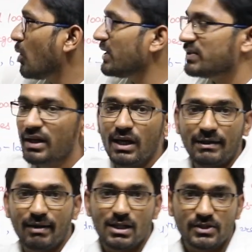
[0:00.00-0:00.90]
what is the
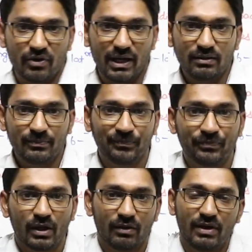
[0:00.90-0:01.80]
lateral strain.
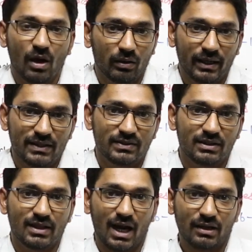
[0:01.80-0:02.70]
We already see
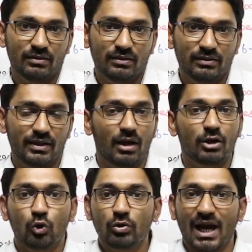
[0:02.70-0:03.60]
that there are
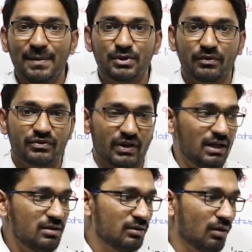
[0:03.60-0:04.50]
two types of
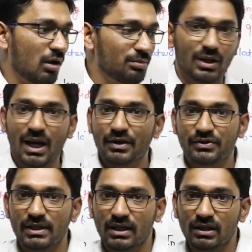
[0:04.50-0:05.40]
strain, normal and
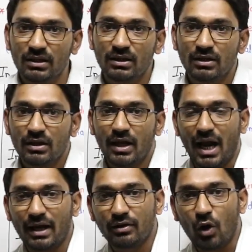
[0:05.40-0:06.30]
shear.
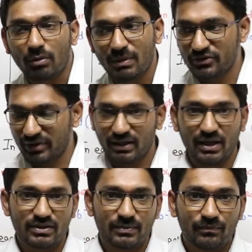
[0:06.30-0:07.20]
And normal strain
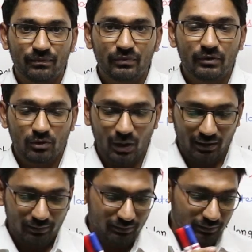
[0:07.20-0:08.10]
is
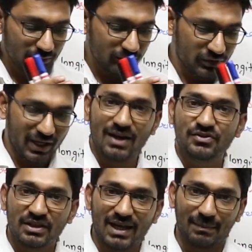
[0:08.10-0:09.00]
your change
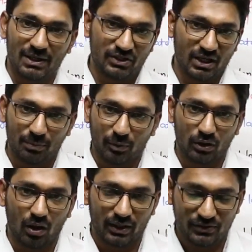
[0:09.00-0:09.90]
in dimension
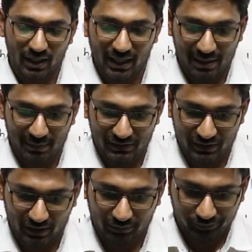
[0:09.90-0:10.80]
upon original
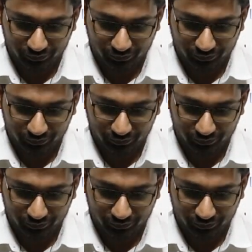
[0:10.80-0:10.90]
dimension.